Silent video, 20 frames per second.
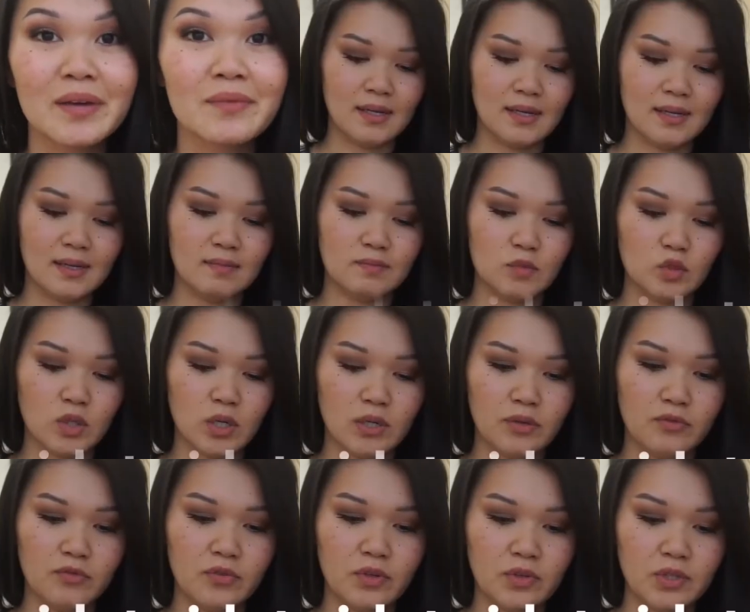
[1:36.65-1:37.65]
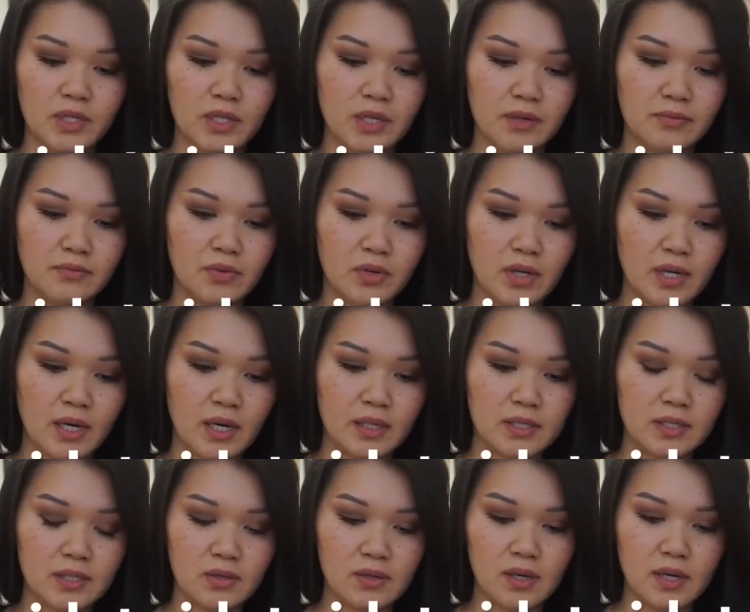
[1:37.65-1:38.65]
I'm trying to fold it up for you
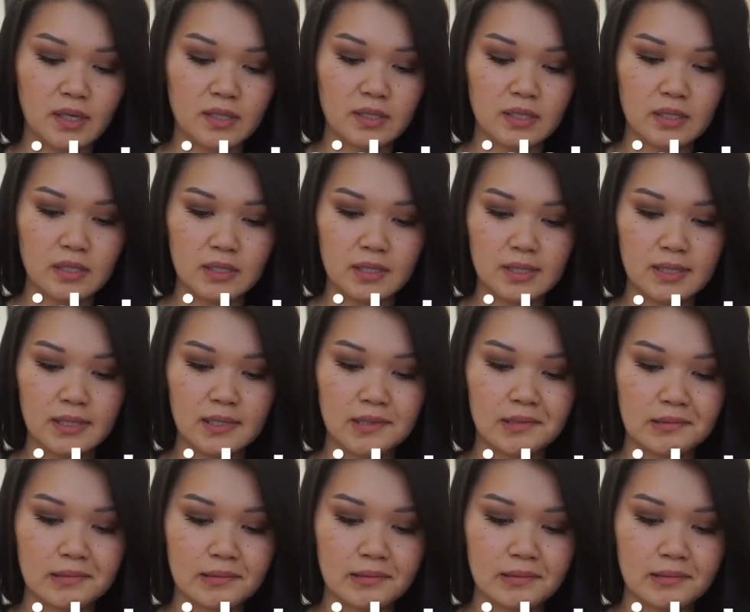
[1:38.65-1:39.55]
guys so you guys can see.